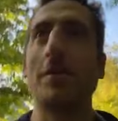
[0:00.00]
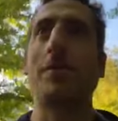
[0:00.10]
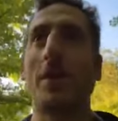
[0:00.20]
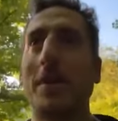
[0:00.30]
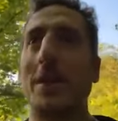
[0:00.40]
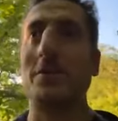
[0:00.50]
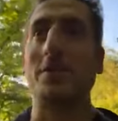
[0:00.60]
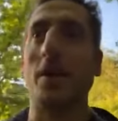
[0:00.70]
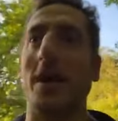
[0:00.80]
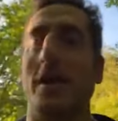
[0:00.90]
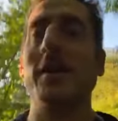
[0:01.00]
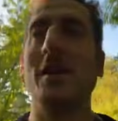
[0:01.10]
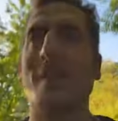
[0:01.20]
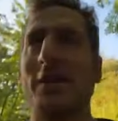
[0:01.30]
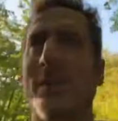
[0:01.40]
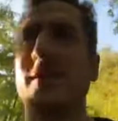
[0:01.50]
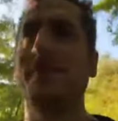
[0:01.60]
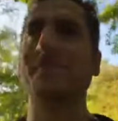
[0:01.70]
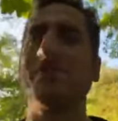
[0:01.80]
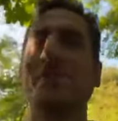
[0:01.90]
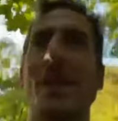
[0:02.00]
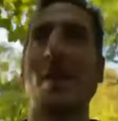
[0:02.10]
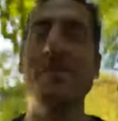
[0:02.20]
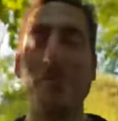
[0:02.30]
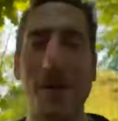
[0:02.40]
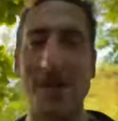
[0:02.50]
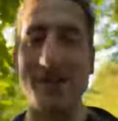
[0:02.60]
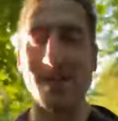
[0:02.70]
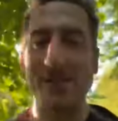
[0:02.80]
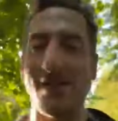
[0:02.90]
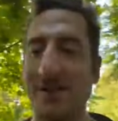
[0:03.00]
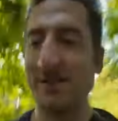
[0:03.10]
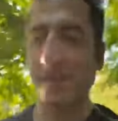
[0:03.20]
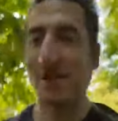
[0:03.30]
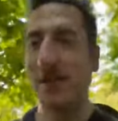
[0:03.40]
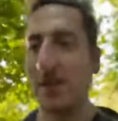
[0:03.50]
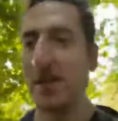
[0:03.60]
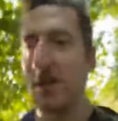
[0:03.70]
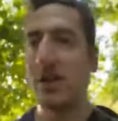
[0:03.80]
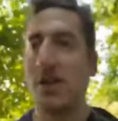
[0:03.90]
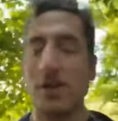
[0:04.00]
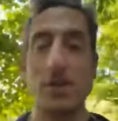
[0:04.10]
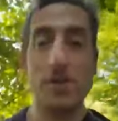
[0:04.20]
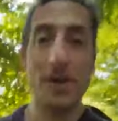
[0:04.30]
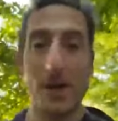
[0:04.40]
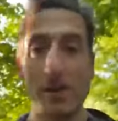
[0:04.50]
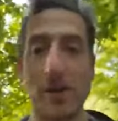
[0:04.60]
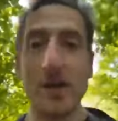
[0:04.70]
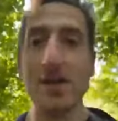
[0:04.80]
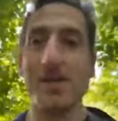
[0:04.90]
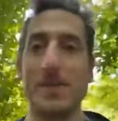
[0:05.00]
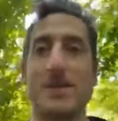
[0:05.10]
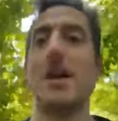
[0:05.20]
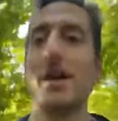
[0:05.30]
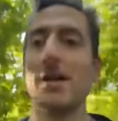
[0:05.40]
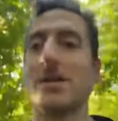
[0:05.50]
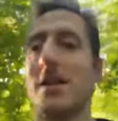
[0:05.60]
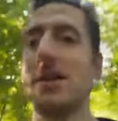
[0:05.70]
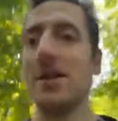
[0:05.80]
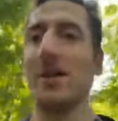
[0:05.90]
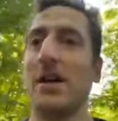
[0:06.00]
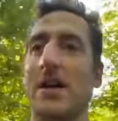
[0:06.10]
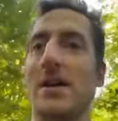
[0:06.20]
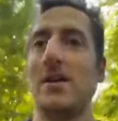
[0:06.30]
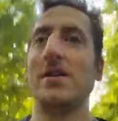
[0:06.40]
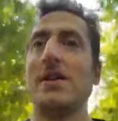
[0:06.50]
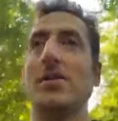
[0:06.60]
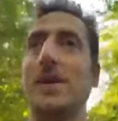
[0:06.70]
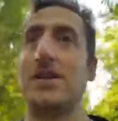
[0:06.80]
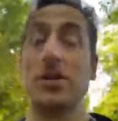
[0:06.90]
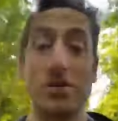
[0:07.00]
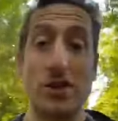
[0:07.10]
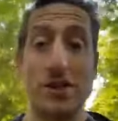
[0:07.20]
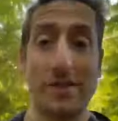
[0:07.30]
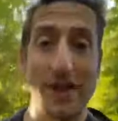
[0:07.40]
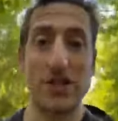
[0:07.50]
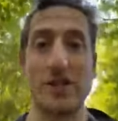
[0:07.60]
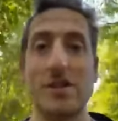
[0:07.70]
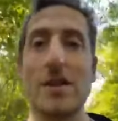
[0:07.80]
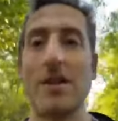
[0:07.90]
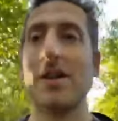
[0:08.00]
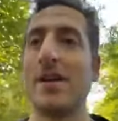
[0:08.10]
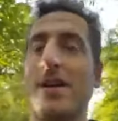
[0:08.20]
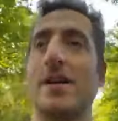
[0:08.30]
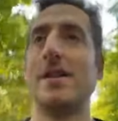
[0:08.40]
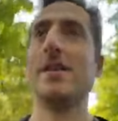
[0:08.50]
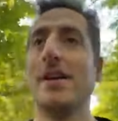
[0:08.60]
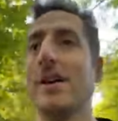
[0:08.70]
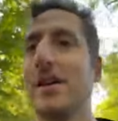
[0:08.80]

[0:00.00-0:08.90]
you'll probably lose weight, but you'll be hungry, you'll be tired, you'll be nutrient deficient in